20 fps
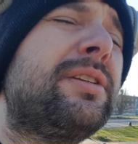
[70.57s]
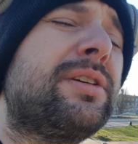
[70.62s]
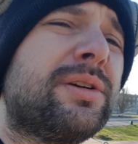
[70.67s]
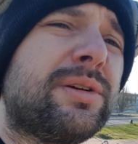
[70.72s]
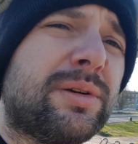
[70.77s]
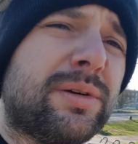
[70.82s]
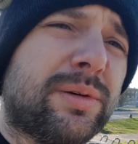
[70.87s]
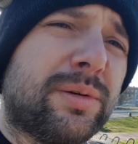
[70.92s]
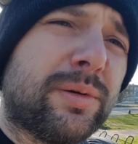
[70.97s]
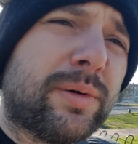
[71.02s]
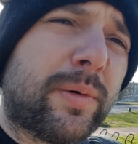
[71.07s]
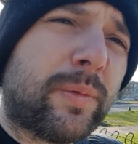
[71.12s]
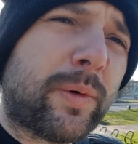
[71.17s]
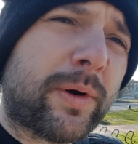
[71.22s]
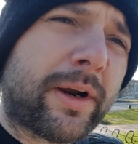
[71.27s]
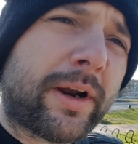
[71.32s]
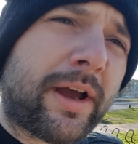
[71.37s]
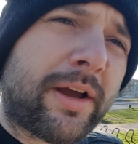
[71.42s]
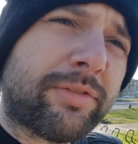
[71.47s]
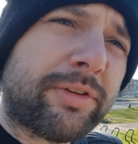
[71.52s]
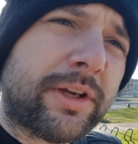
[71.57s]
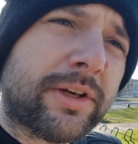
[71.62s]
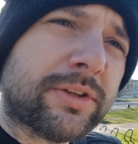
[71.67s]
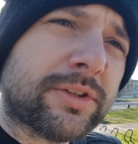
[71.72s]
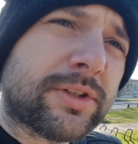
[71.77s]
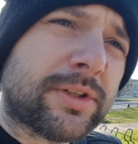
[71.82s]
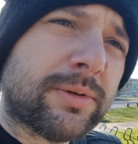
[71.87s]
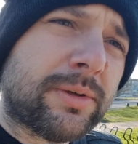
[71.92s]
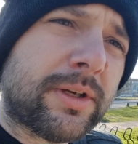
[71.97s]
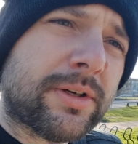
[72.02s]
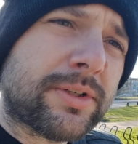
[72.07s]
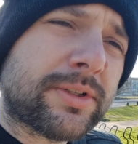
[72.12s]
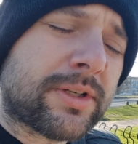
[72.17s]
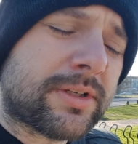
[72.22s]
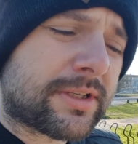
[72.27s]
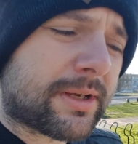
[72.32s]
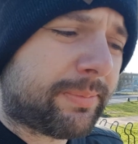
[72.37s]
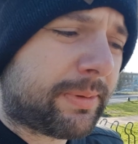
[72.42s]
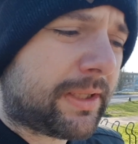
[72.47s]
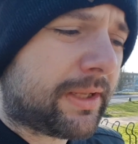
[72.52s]
2 years,
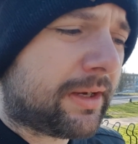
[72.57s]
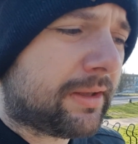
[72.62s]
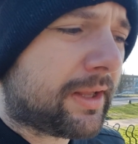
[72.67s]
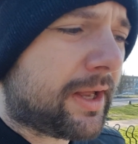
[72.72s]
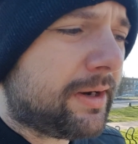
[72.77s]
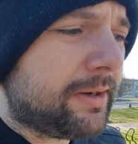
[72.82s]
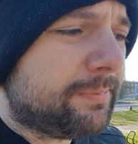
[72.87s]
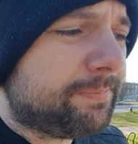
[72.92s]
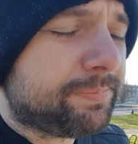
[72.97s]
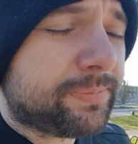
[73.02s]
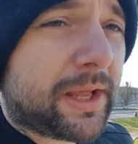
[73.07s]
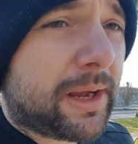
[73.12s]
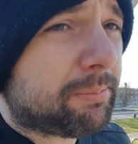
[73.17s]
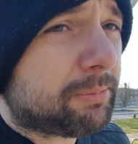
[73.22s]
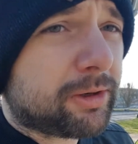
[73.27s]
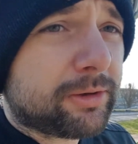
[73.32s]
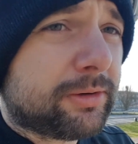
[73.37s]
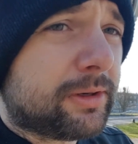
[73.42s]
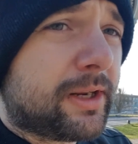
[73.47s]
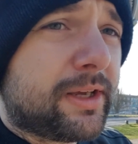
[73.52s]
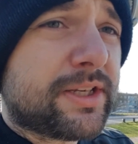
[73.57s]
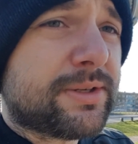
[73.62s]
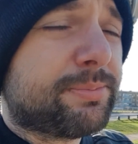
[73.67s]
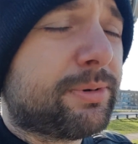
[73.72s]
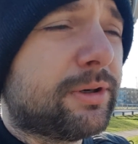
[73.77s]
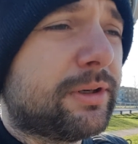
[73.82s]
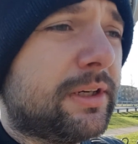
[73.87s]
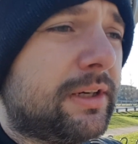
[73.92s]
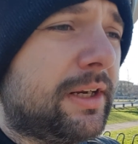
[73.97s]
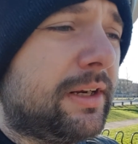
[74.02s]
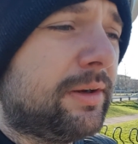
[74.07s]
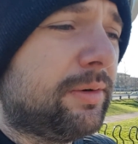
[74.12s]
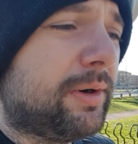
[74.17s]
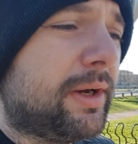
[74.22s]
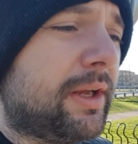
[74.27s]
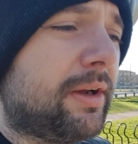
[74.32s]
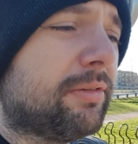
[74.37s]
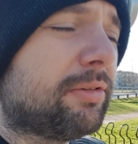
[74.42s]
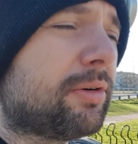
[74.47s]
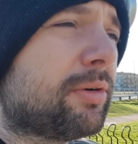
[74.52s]
something like that. I'm not an expert in any
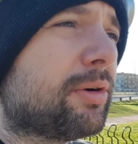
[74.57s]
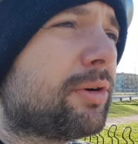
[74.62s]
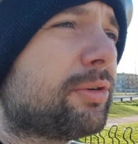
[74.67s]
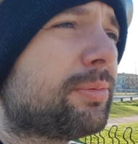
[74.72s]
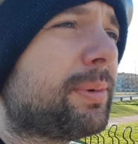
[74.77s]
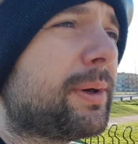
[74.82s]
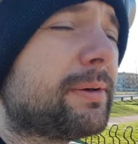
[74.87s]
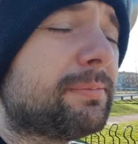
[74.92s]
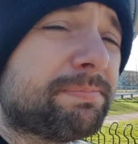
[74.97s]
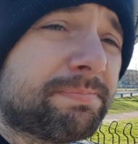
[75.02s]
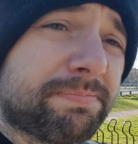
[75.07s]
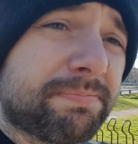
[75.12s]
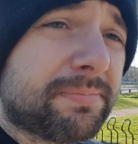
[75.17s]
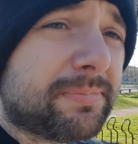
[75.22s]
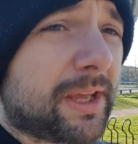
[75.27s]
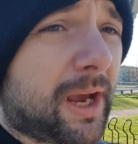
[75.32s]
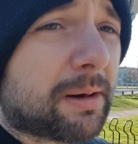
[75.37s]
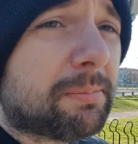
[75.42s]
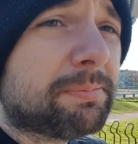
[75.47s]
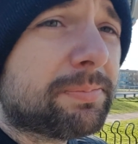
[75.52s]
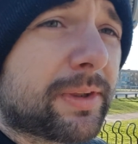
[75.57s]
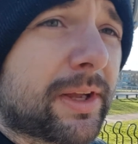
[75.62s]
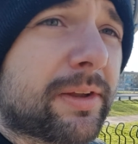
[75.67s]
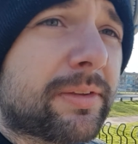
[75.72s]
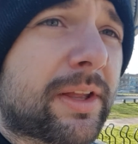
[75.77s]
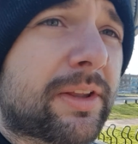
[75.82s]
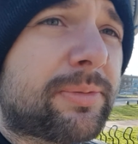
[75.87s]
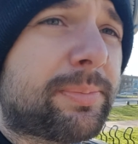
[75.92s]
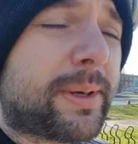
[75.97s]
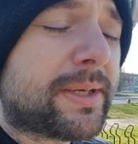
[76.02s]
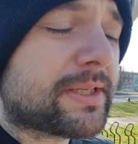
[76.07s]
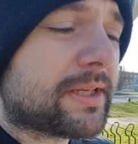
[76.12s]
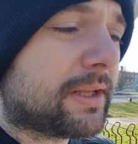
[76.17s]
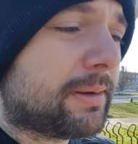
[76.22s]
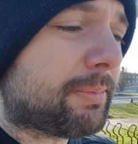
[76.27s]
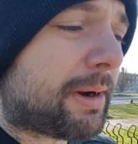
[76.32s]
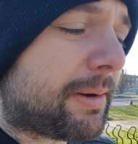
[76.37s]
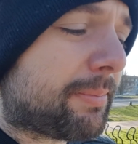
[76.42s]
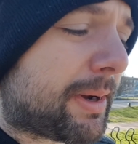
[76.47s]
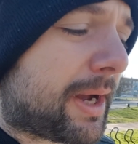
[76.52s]
way, of course, but yeah, that's
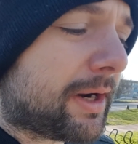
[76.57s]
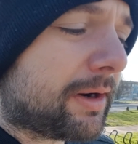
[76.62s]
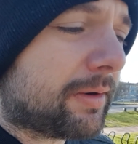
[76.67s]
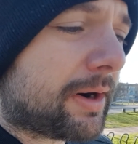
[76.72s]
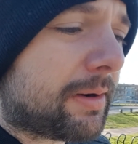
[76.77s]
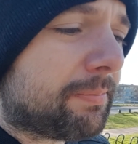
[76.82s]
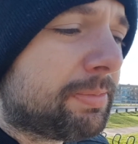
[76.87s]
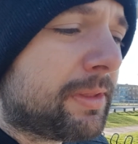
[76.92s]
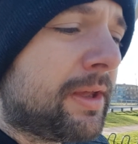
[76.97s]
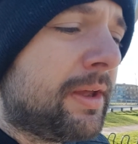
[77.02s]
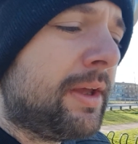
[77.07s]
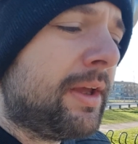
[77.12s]
basically my background.